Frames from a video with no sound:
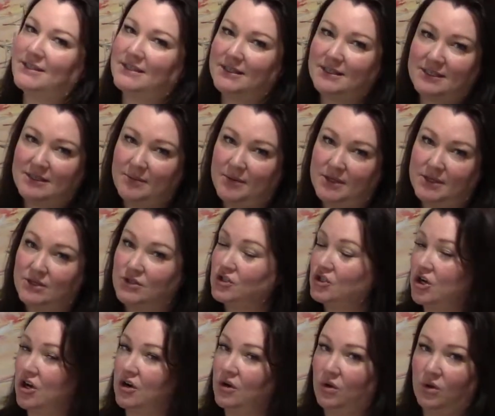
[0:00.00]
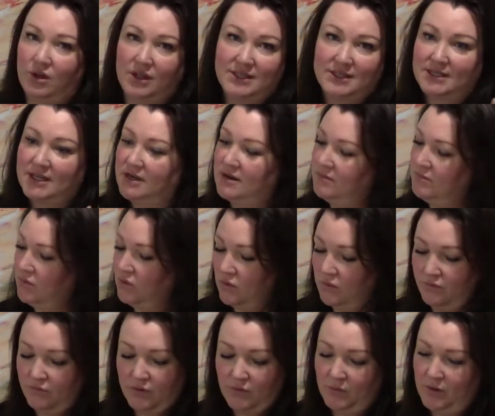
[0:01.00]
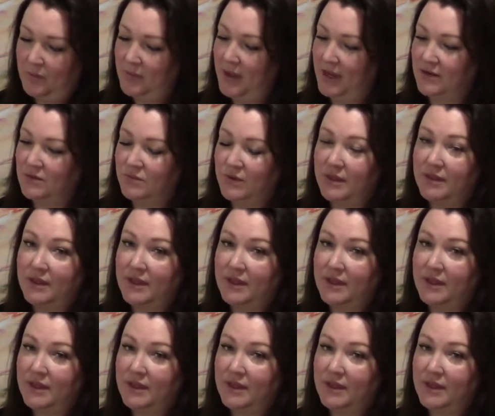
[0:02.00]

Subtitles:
that some of this charcoal is going to move when we paint with